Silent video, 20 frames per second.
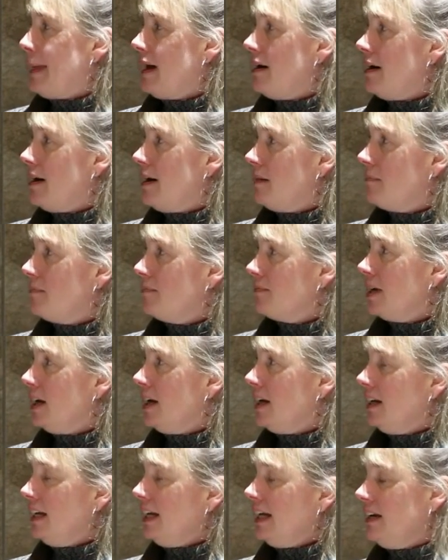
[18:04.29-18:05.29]
and
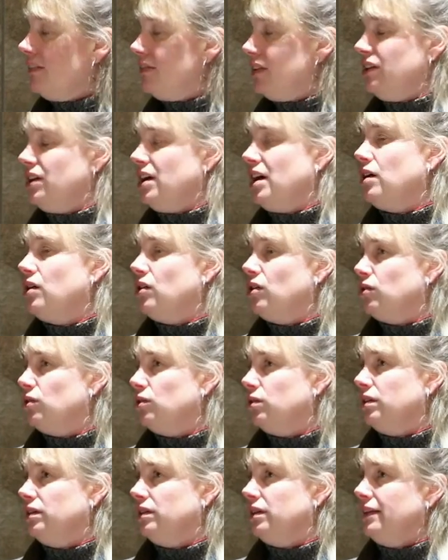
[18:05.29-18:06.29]
even
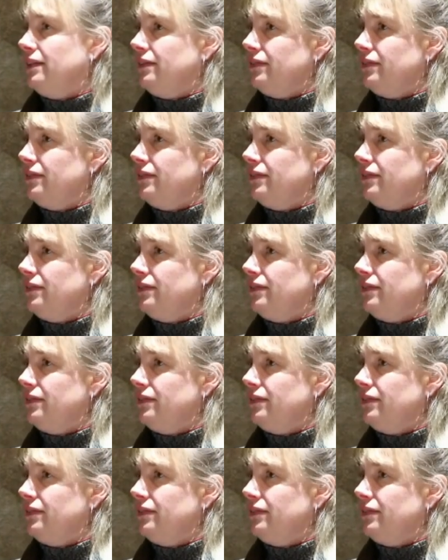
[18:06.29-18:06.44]
though